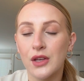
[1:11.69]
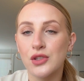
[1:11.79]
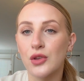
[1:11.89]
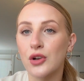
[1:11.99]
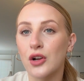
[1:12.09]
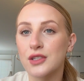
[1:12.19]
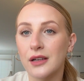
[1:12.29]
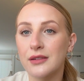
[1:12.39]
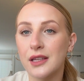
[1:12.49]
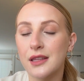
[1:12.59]
So there are
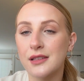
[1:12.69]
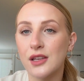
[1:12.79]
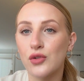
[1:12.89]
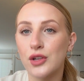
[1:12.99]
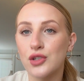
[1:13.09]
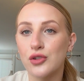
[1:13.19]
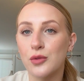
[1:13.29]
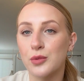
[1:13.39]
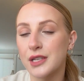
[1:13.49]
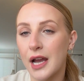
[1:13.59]
definitely things that you can do to
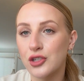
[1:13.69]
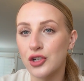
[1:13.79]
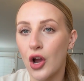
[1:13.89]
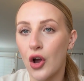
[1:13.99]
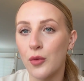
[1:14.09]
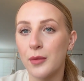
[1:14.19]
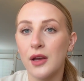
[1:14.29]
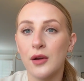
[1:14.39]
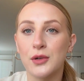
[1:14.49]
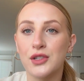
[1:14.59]
protect your home,
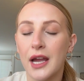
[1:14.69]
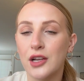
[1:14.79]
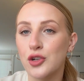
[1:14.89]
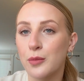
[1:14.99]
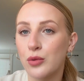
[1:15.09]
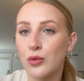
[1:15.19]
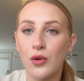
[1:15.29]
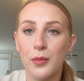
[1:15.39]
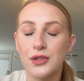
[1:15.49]
protect your pool